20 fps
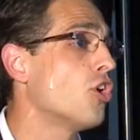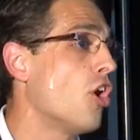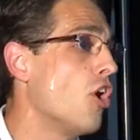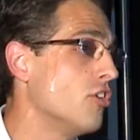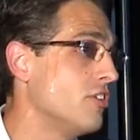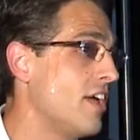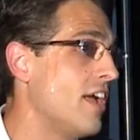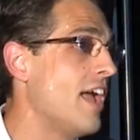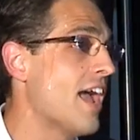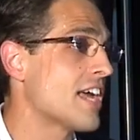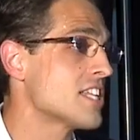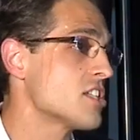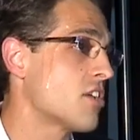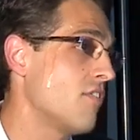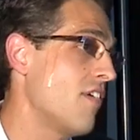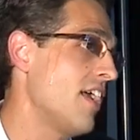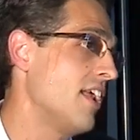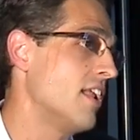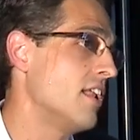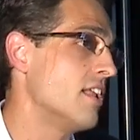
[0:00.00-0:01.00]
all day,
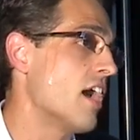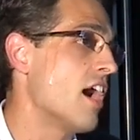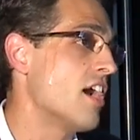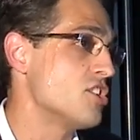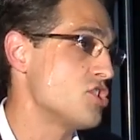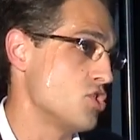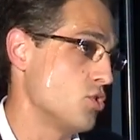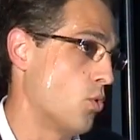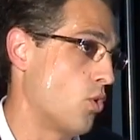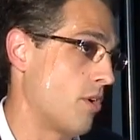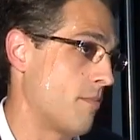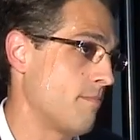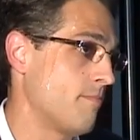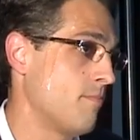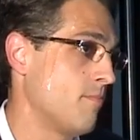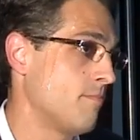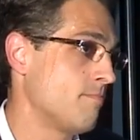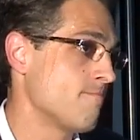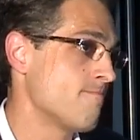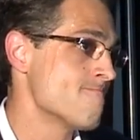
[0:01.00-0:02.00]
excavating a dinosaur.
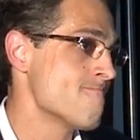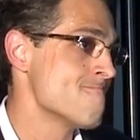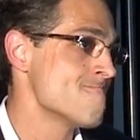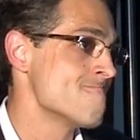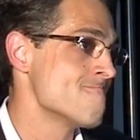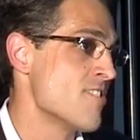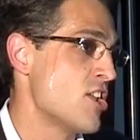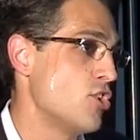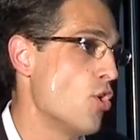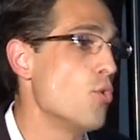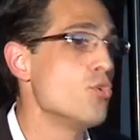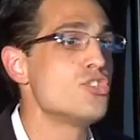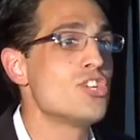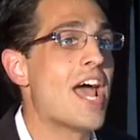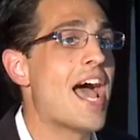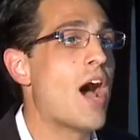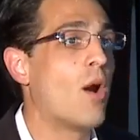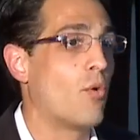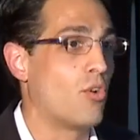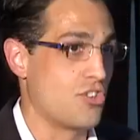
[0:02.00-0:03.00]
No
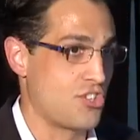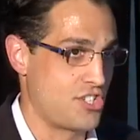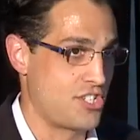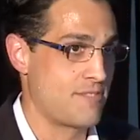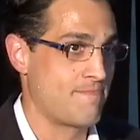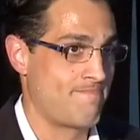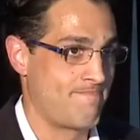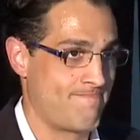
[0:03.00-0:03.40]
showers.